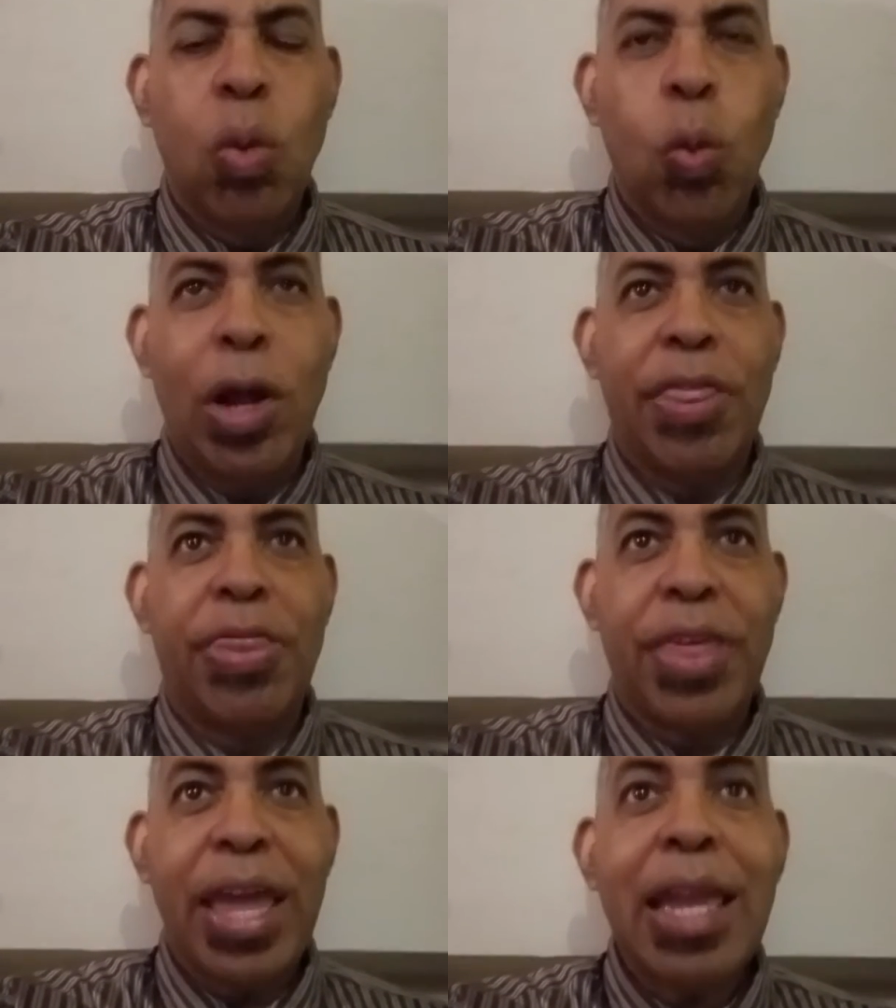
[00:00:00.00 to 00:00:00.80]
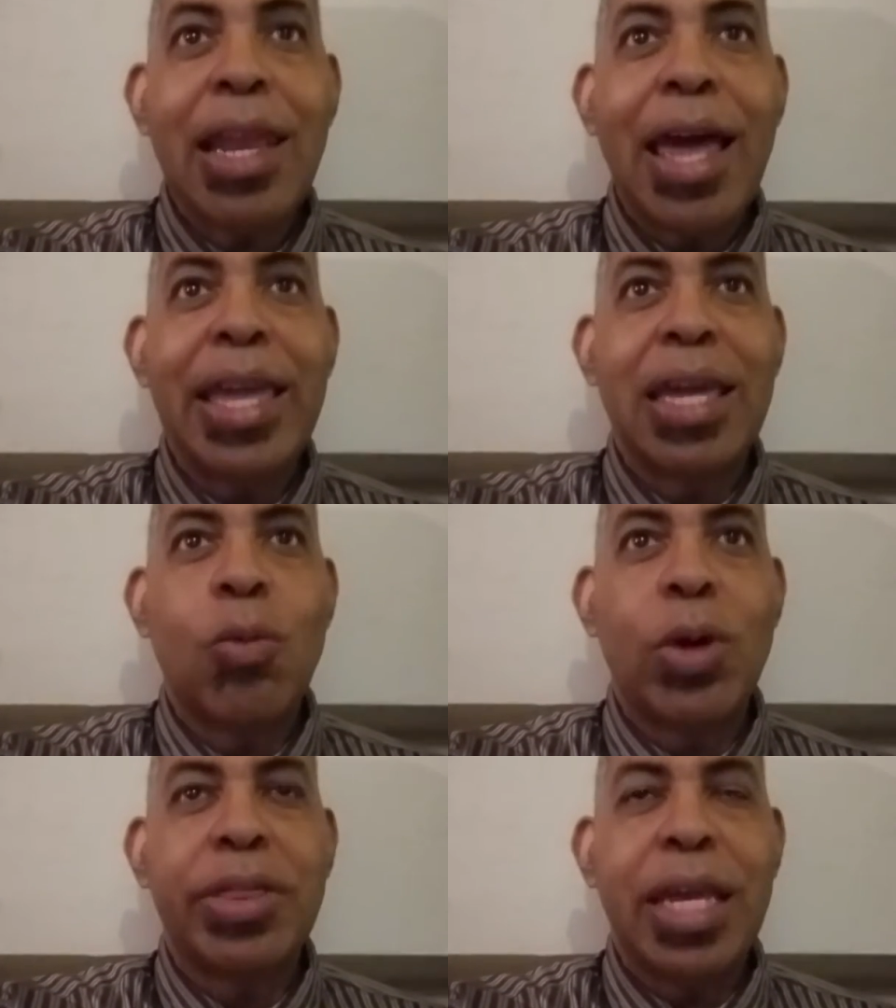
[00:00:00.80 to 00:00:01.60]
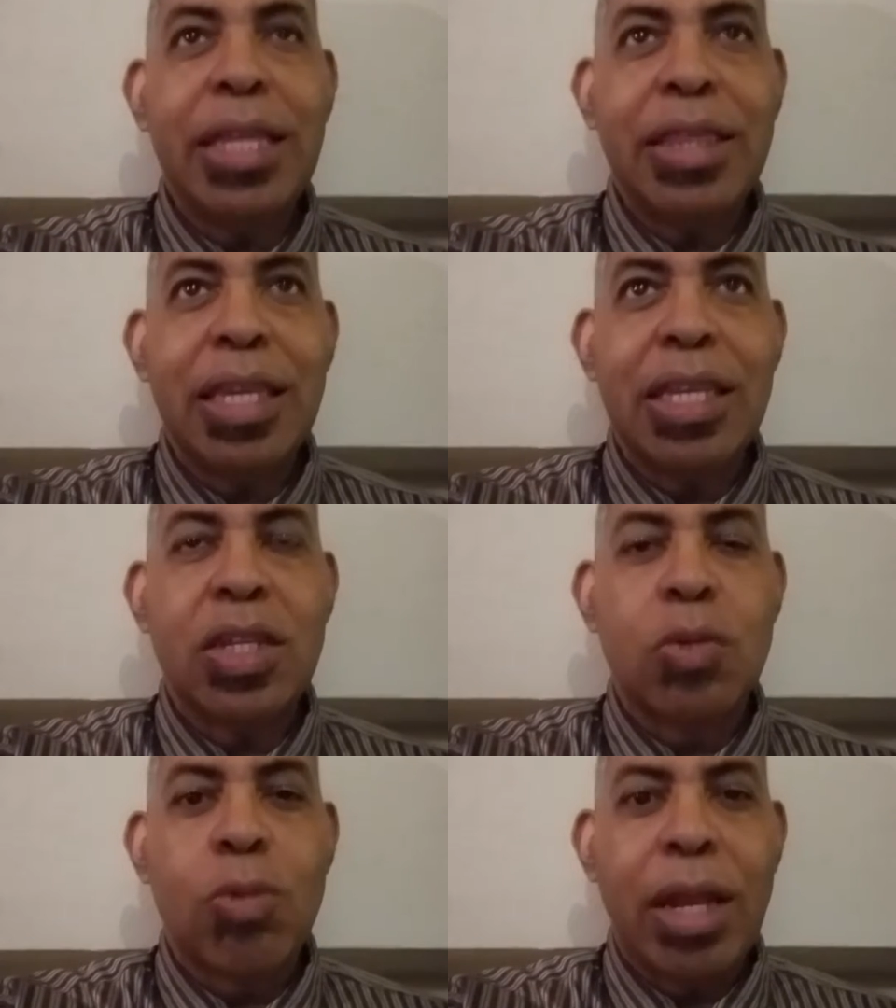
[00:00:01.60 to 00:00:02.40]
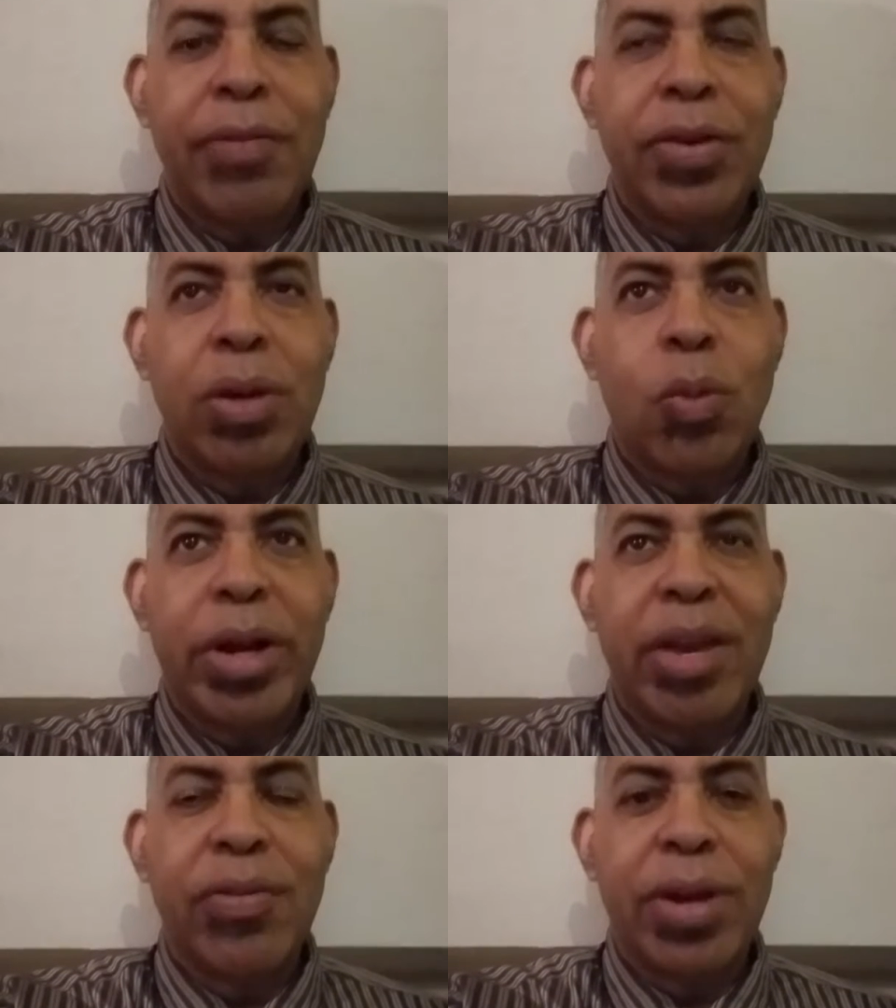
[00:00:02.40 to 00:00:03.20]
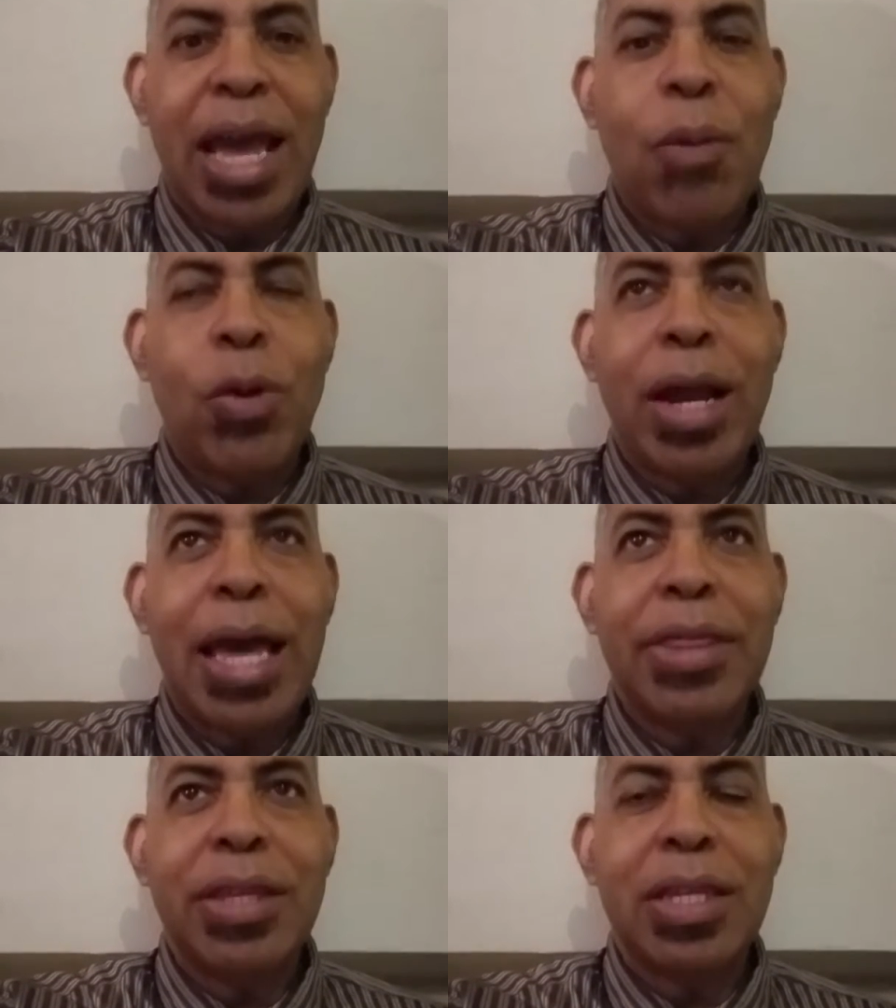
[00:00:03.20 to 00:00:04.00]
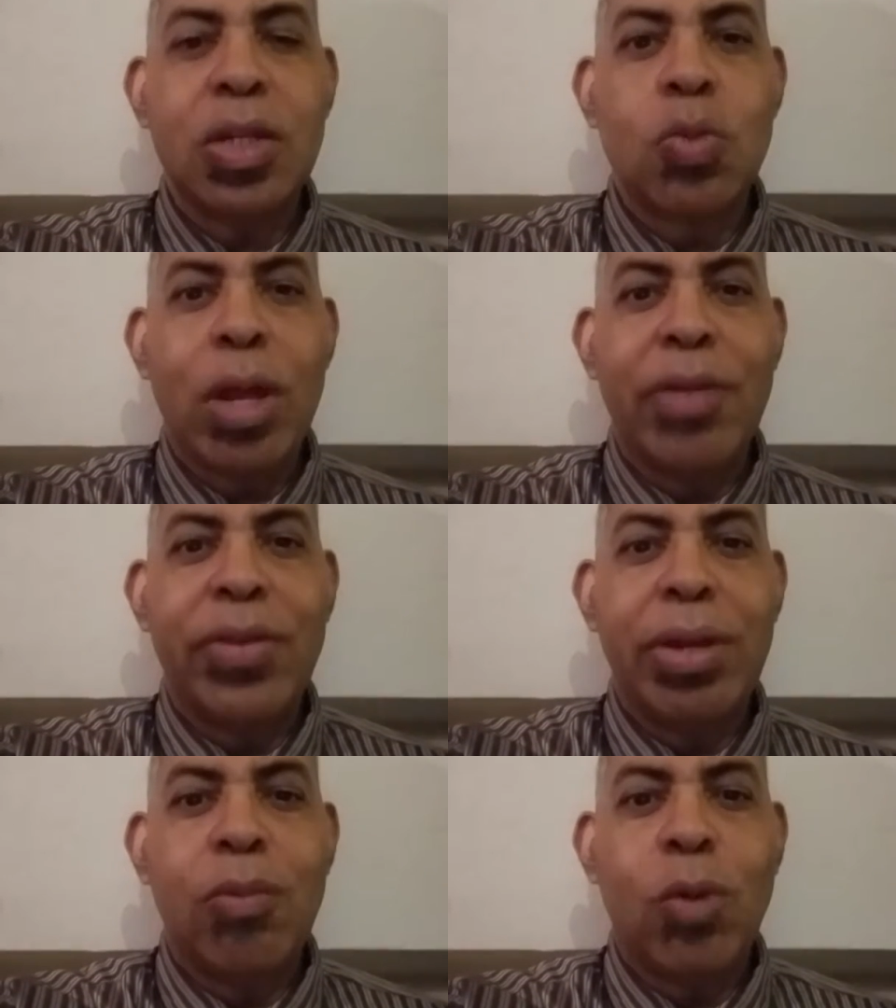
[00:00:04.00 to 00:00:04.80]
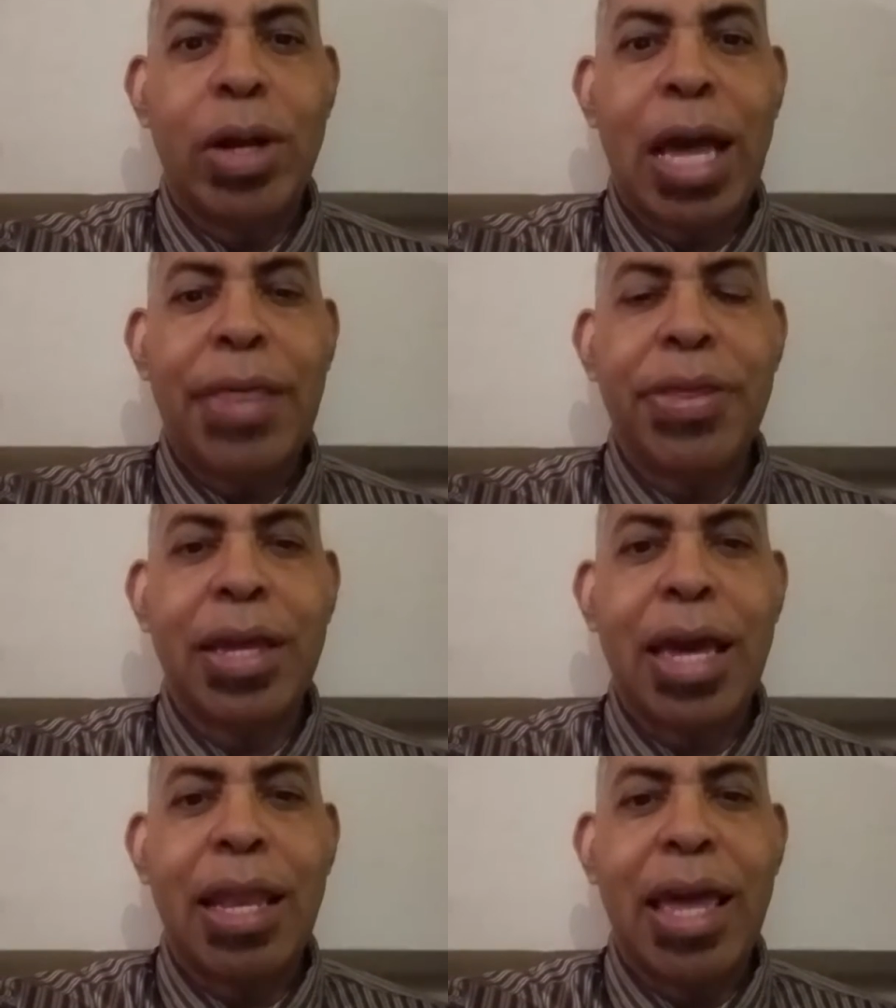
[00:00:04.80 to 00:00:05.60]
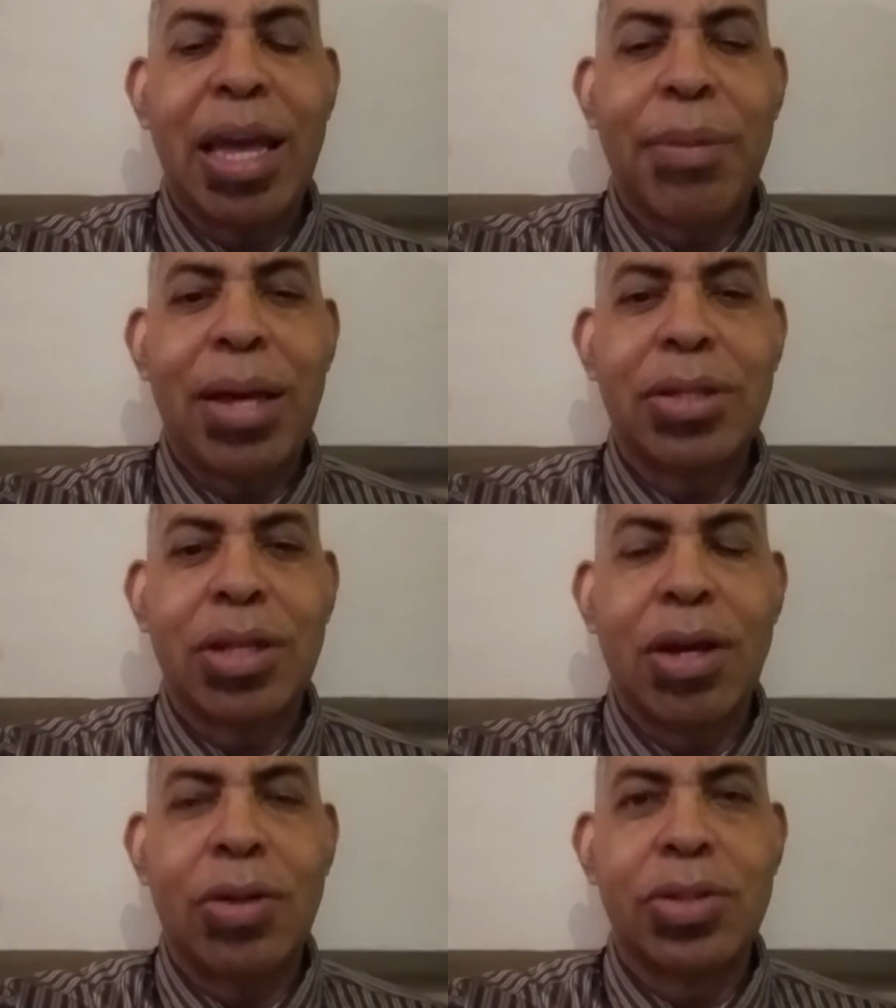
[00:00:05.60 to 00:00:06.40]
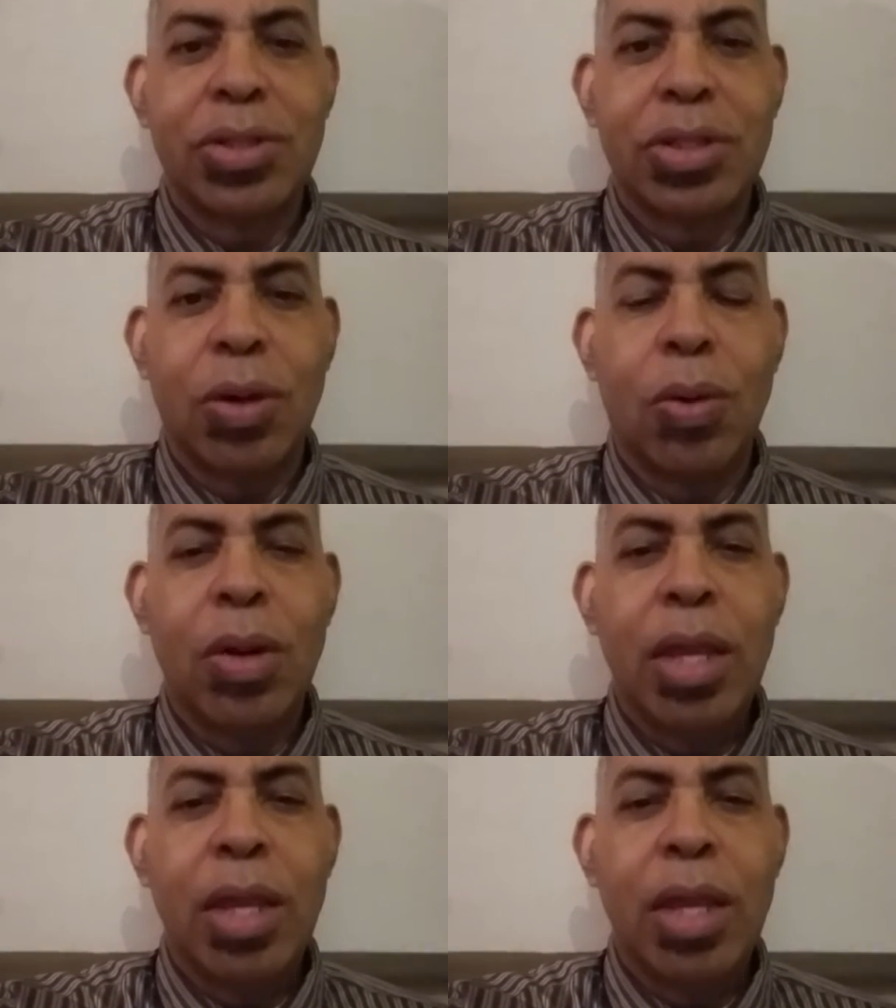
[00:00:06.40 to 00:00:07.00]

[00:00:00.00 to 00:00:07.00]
what they like and what they think is relevant or whatever, not what I think is relevant and what I think I like about the culture. So